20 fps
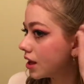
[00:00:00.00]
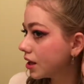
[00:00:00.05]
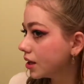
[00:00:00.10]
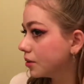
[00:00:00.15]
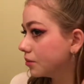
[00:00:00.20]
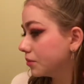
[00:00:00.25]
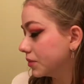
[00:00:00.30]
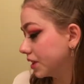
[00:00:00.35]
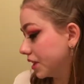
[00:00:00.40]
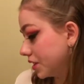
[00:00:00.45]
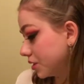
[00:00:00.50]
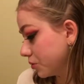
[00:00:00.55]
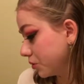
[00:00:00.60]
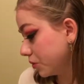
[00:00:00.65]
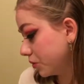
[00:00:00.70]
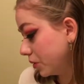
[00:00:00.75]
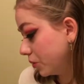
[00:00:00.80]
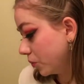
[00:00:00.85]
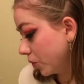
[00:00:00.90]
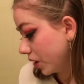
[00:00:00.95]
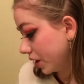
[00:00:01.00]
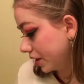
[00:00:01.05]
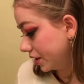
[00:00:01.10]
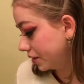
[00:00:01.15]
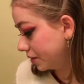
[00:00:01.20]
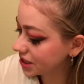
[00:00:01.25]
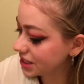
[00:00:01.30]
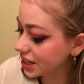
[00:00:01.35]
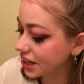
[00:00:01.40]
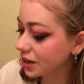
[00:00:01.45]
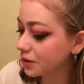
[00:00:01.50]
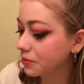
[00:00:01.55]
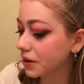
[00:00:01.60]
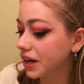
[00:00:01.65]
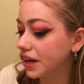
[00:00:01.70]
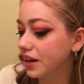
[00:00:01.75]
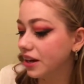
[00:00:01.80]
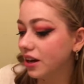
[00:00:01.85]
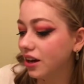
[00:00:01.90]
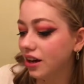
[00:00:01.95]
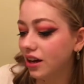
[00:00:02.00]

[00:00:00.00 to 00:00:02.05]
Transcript: That's what we wanted. Take my